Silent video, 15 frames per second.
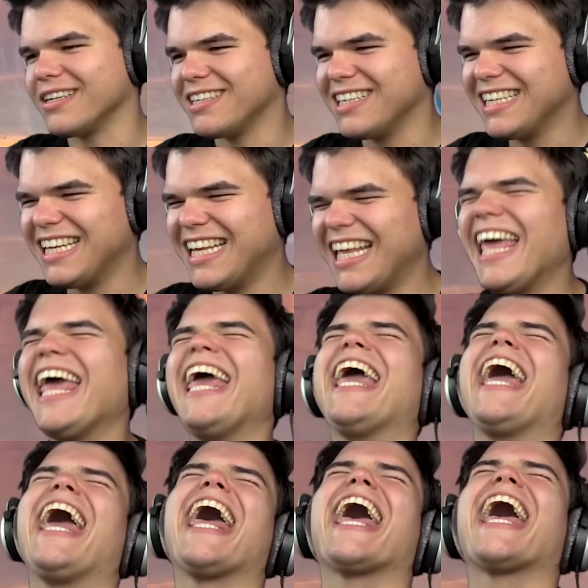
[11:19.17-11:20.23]
All right. Anyway,
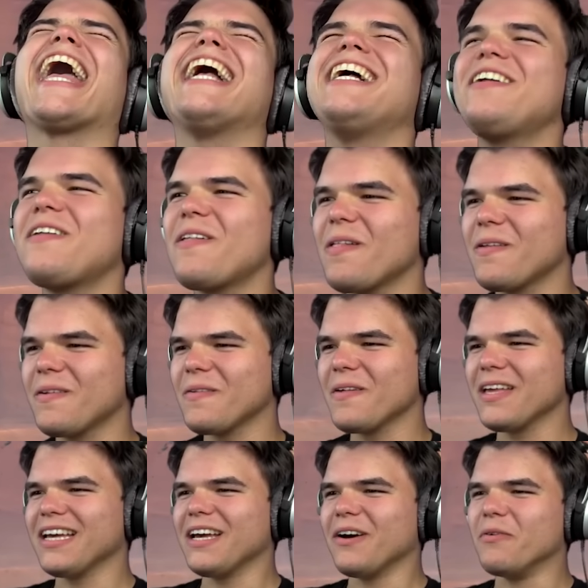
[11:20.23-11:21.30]
we're spending way too much
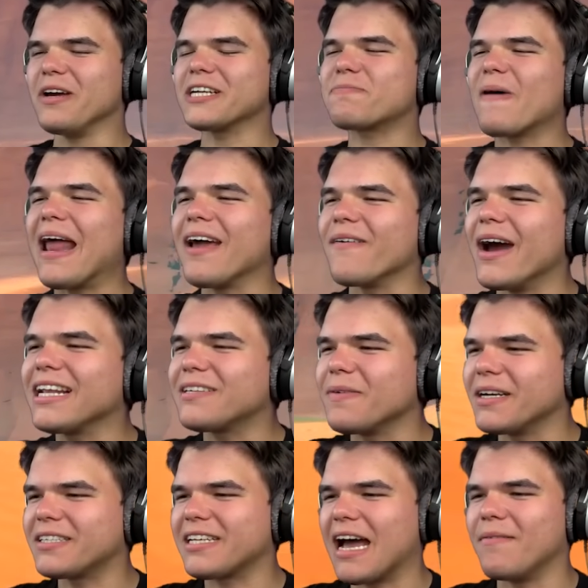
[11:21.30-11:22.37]
time on. We're spending way too
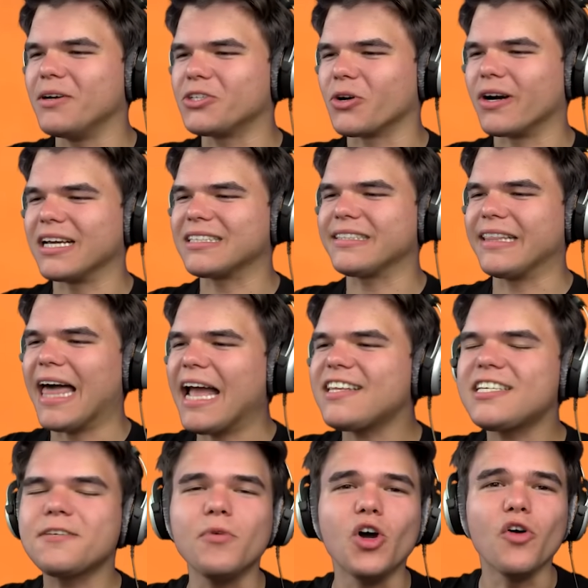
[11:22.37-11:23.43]
much time on Jordy's.
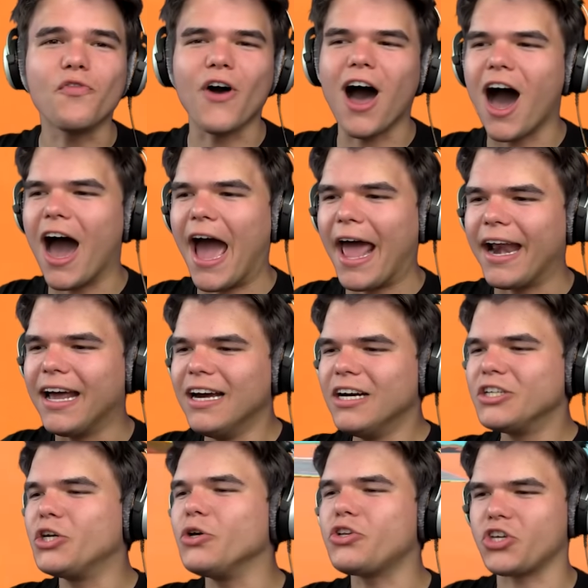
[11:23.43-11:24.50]
Let's move on
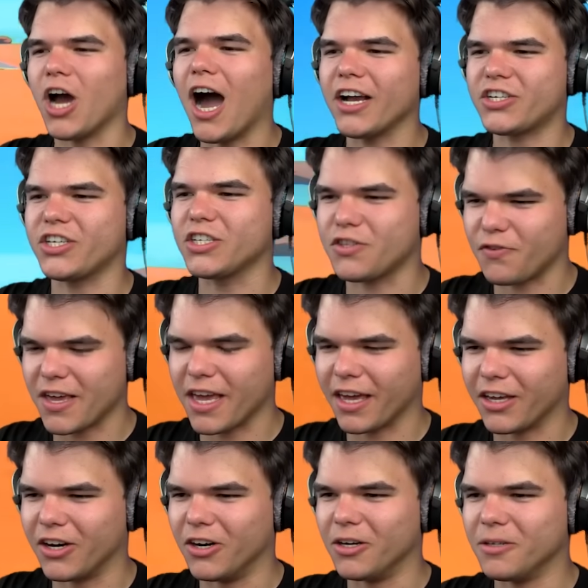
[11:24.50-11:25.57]
to Josh's
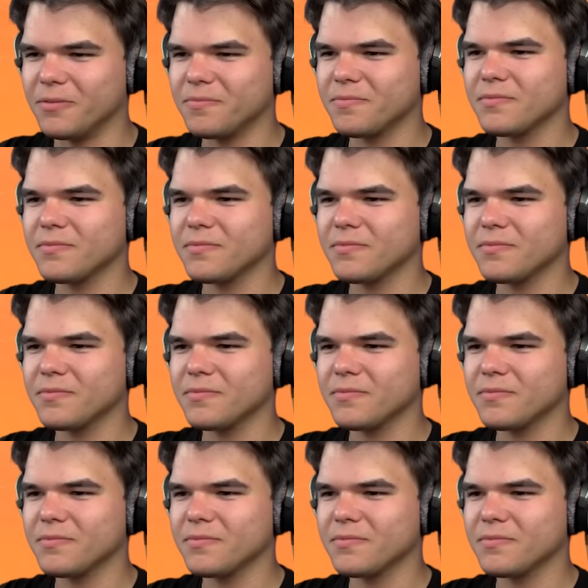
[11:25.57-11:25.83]
vehicle.